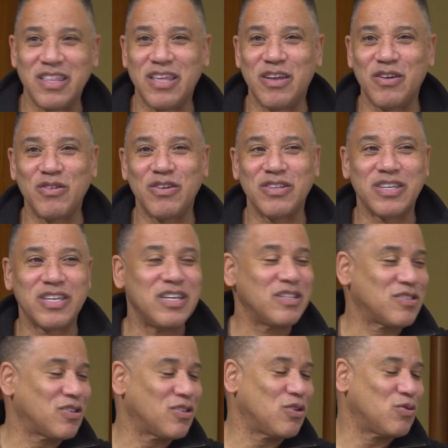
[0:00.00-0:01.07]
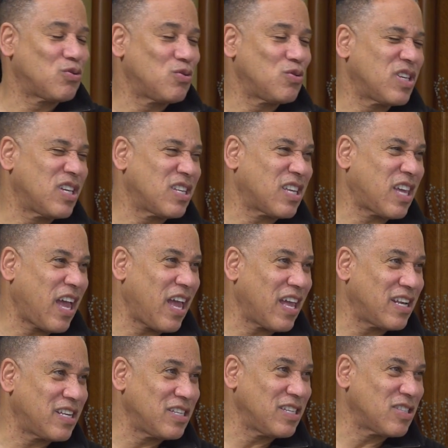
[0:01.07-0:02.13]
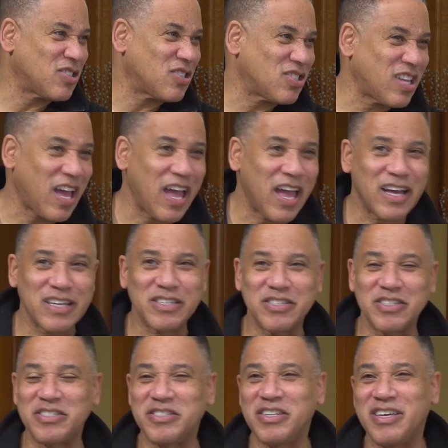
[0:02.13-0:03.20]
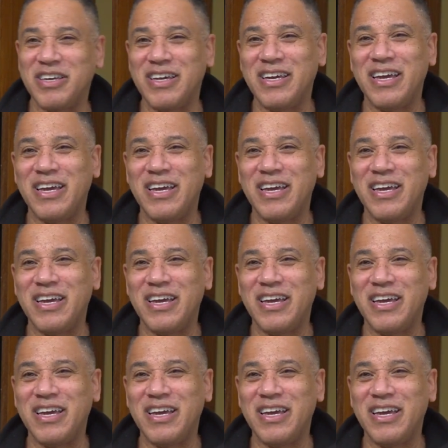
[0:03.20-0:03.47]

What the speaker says: that kids could go to get candy and snacks, and